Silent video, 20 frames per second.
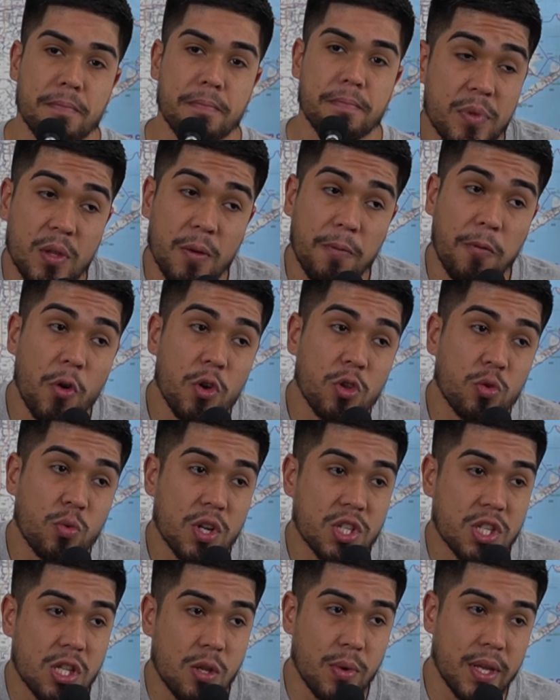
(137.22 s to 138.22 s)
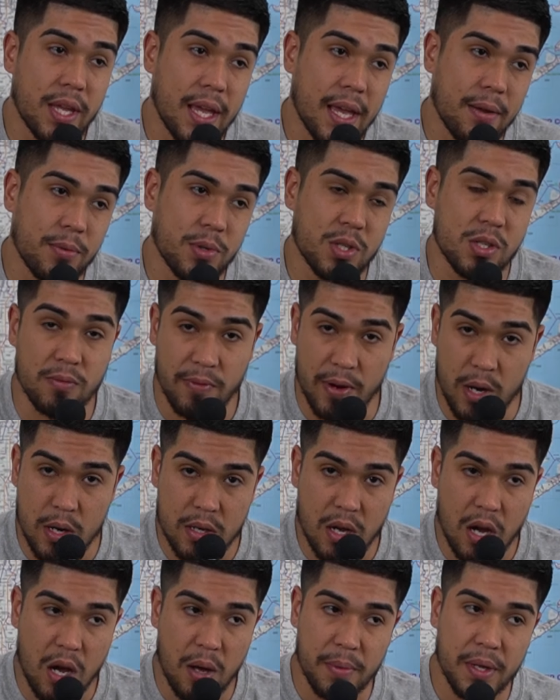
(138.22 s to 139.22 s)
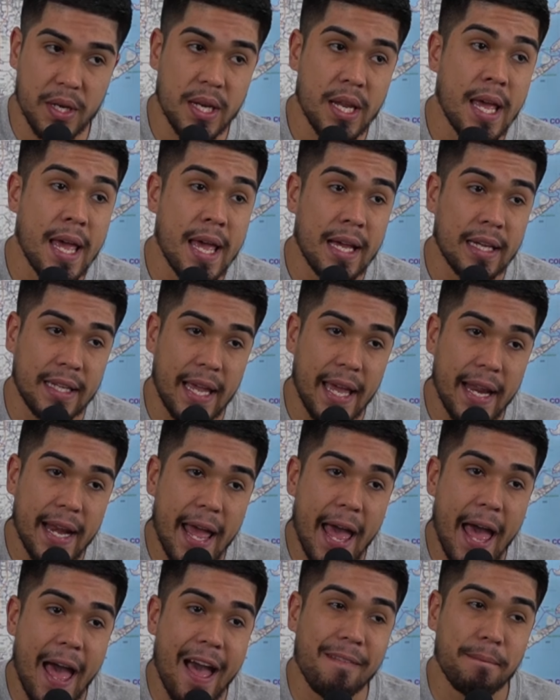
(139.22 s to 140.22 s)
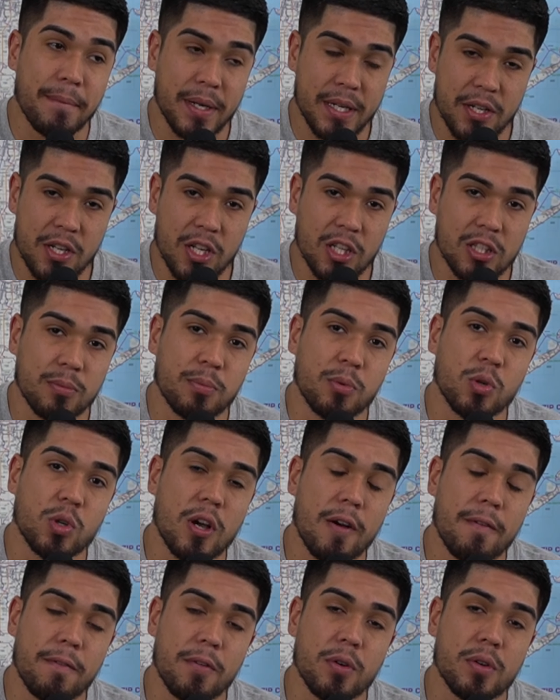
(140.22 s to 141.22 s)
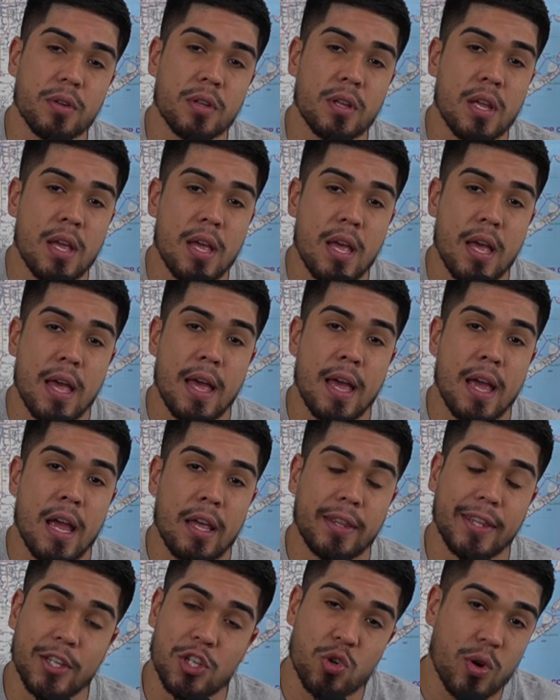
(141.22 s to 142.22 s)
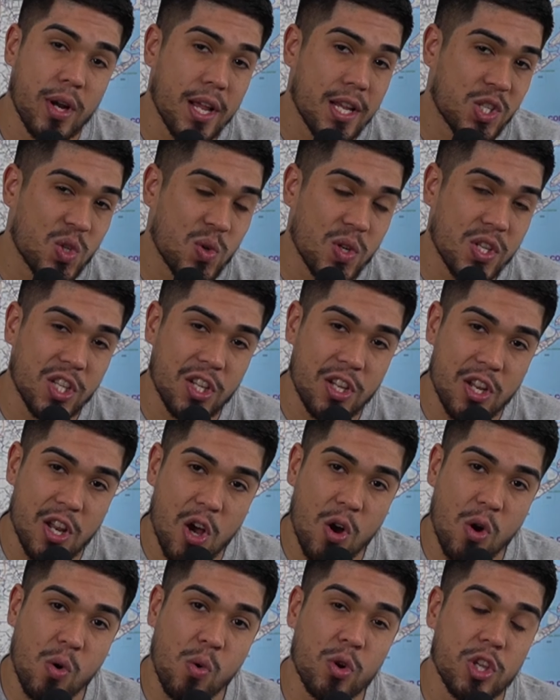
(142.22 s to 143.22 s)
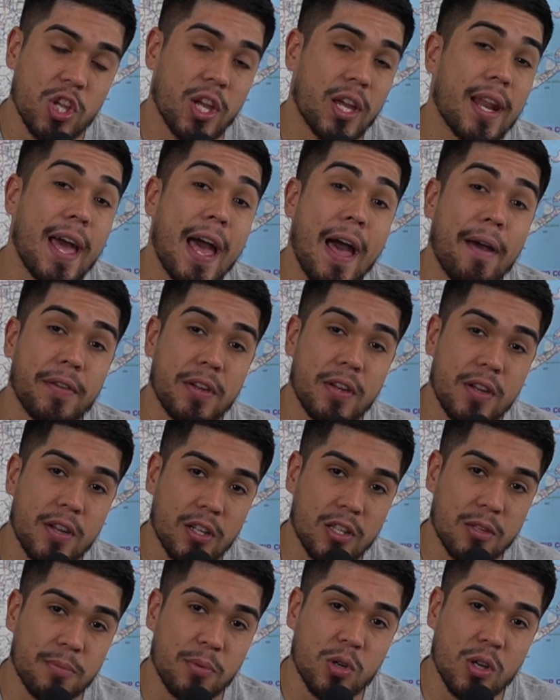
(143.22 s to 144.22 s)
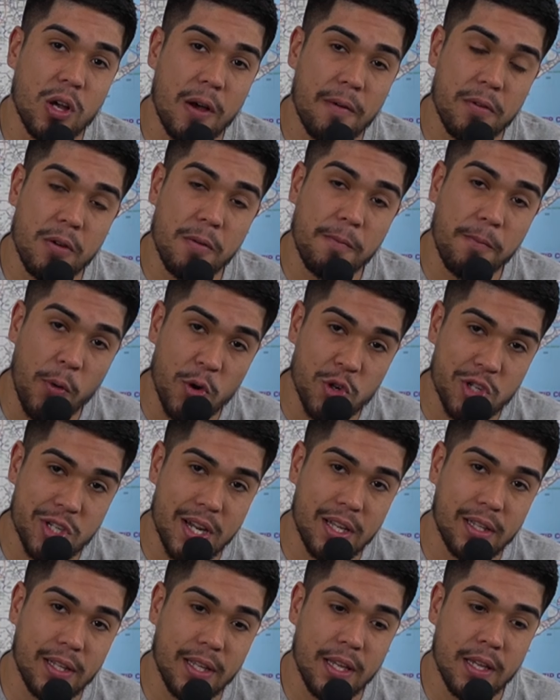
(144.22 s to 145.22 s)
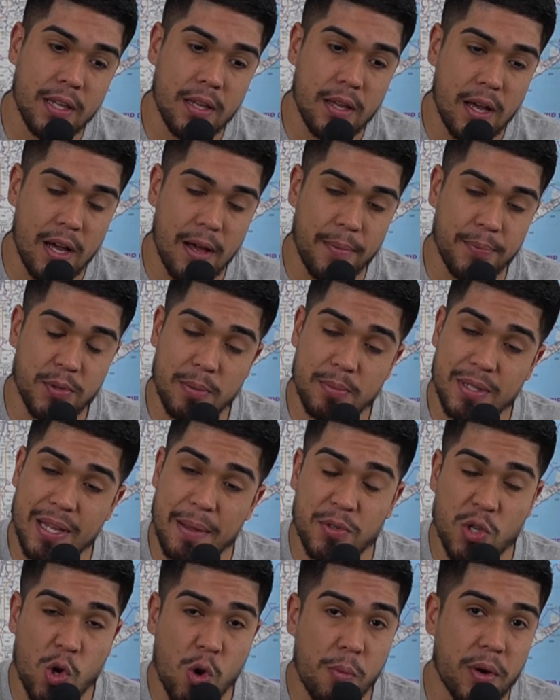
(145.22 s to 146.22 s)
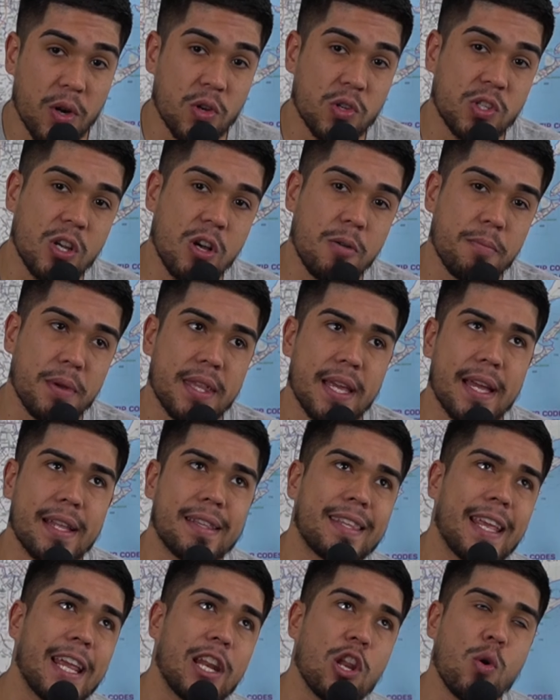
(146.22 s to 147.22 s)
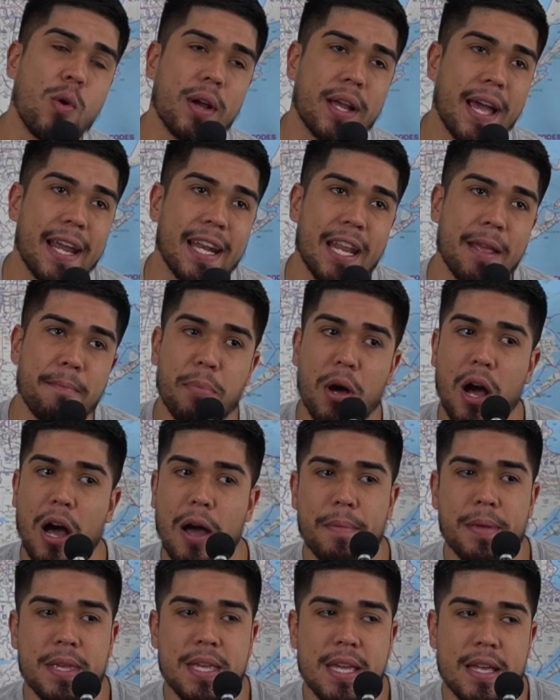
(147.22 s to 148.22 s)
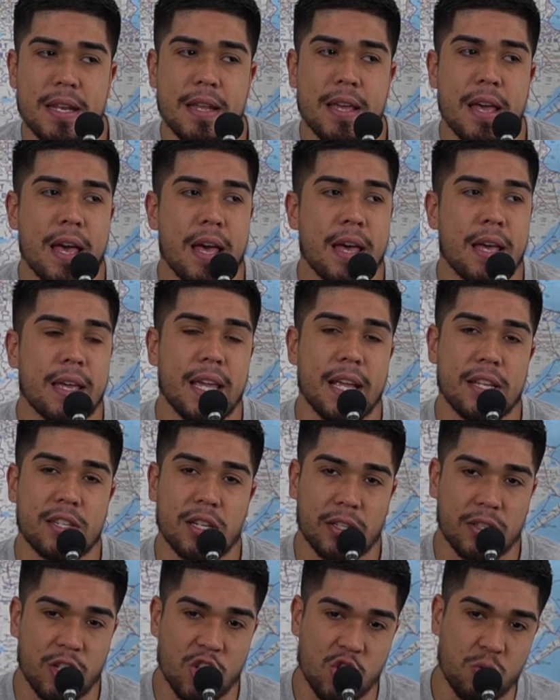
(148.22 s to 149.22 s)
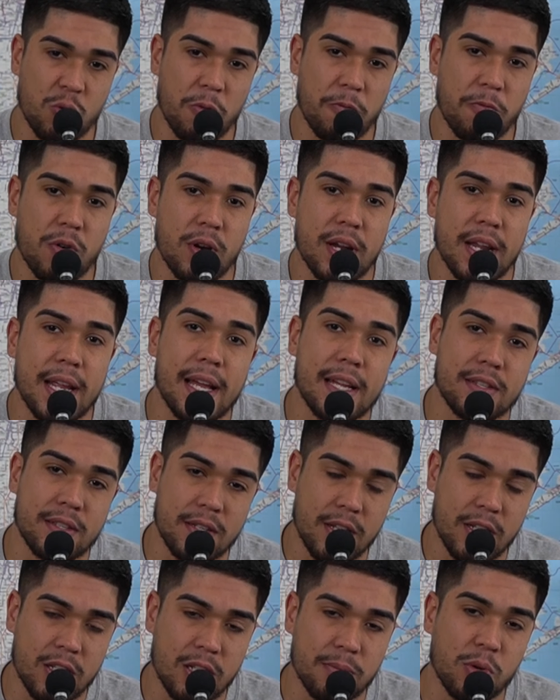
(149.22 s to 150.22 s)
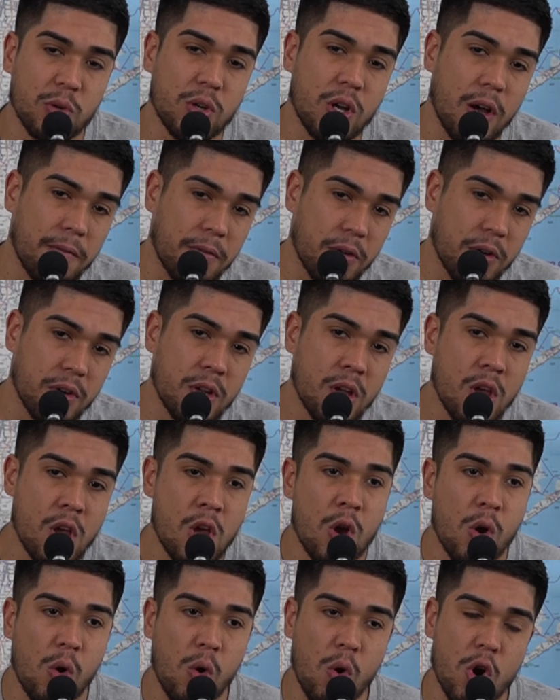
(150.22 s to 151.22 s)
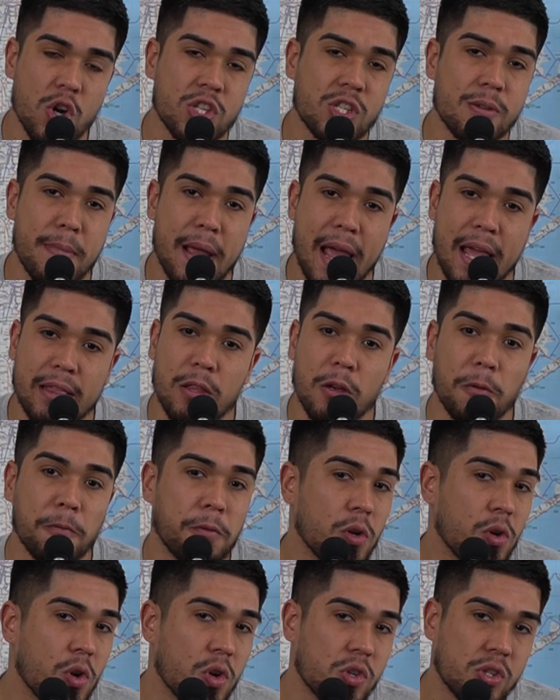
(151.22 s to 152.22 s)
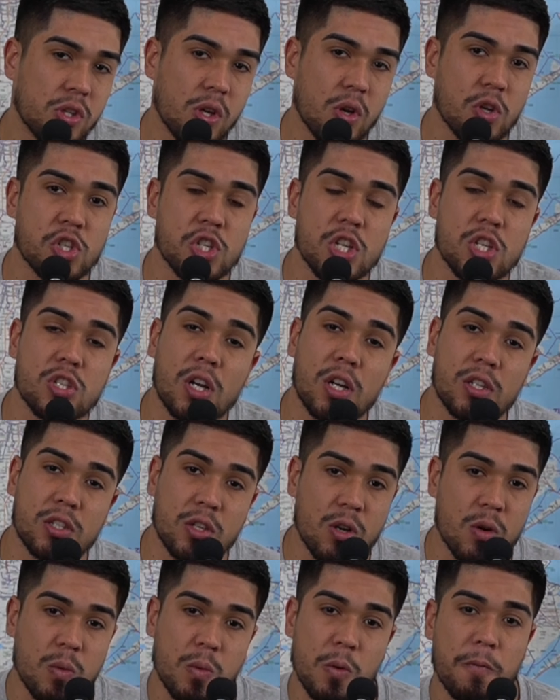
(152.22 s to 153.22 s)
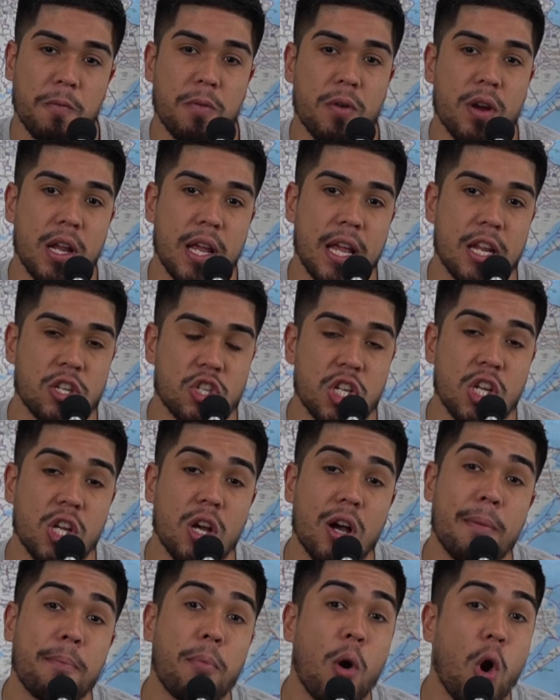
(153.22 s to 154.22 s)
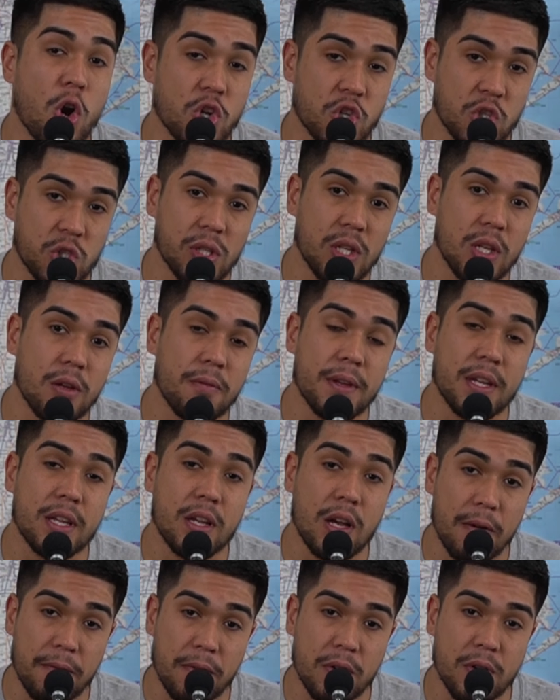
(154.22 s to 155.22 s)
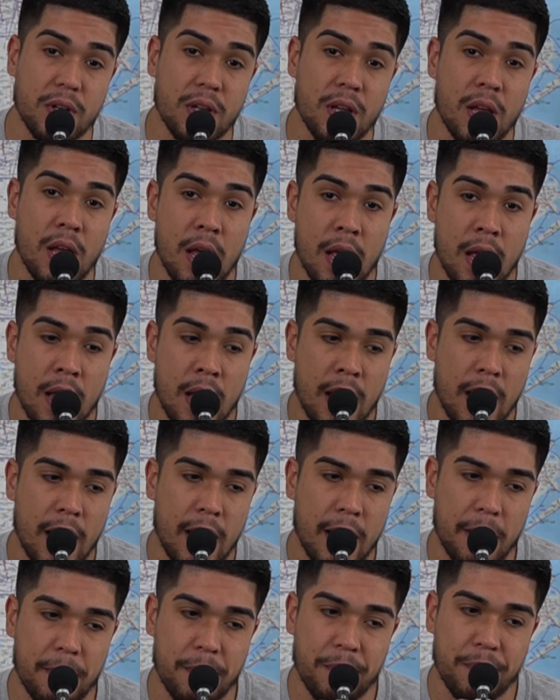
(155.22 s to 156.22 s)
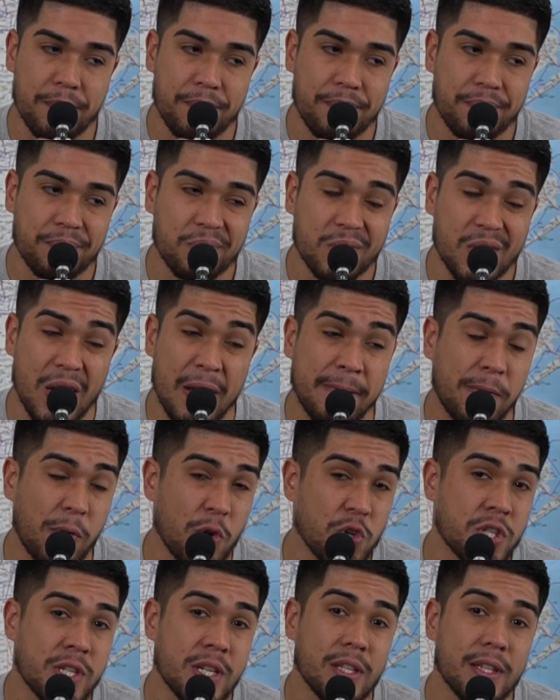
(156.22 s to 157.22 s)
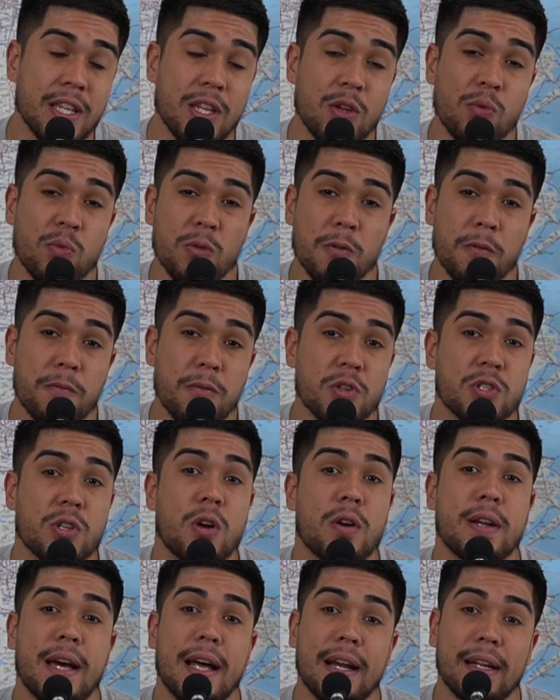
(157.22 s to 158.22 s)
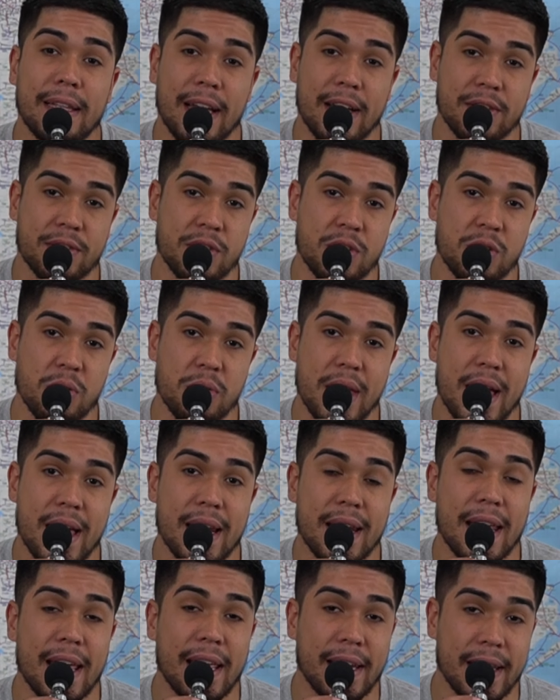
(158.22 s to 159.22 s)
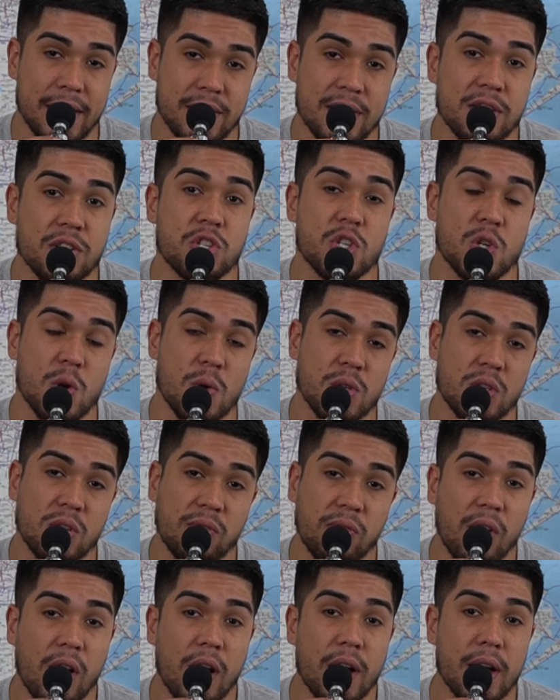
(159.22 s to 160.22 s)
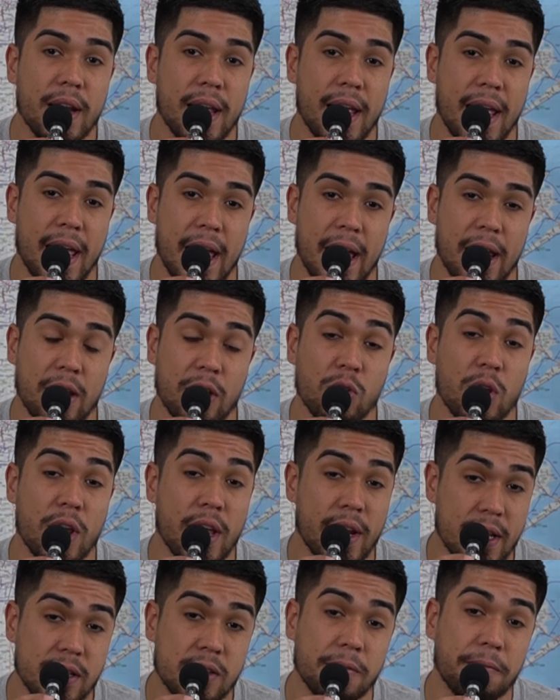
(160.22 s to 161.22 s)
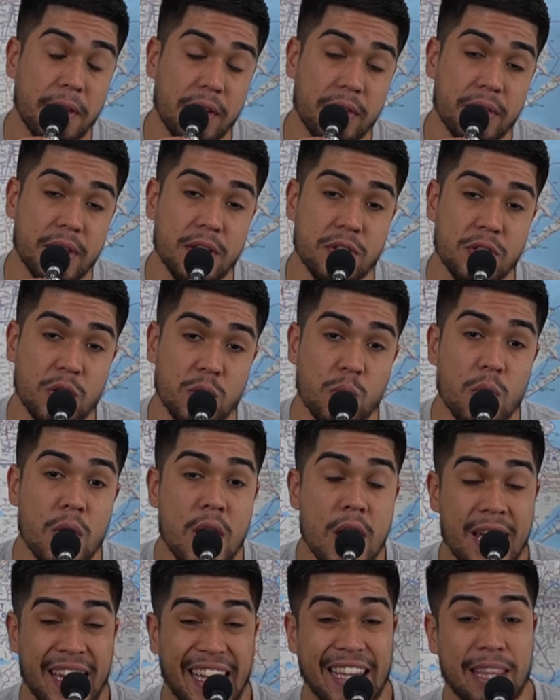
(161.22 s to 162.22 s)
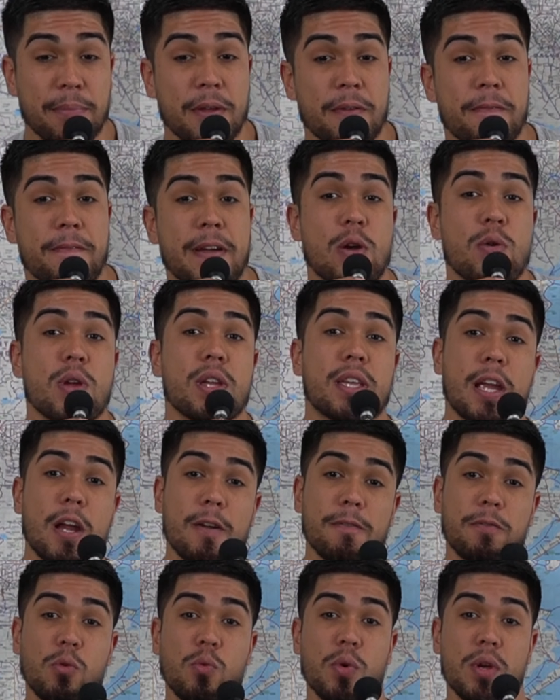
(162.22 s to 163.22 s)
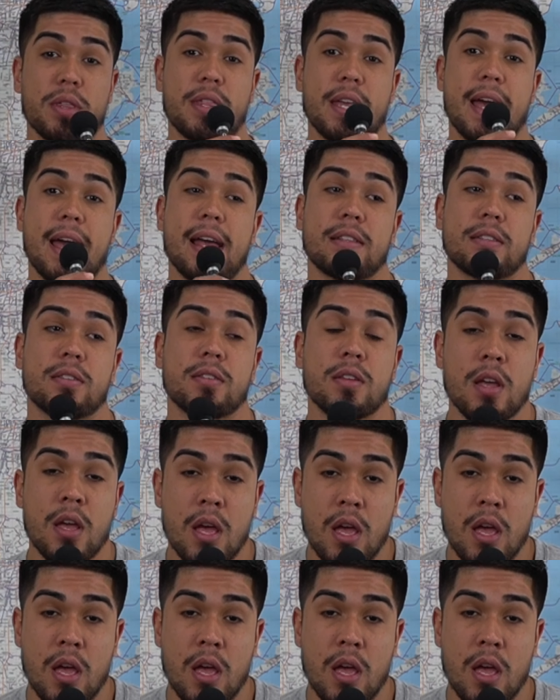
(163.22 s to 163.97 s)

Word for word: The fourth question that we get, which is very common, can I have my deductible covered? The short answer is no, you cannot have your deductible covered, unfortunately. Um, sometimes homeowners tell me that they know a guy named Bobby and he talked to his roofer and he has a deductible covered. Or Samantha, a few years ago, she talked to her roofer and she got partially of it covered. Um, unfortunately, roofers are not allowed to do that. It is insurance fraud and it is a felony. So you have to be very careful with that.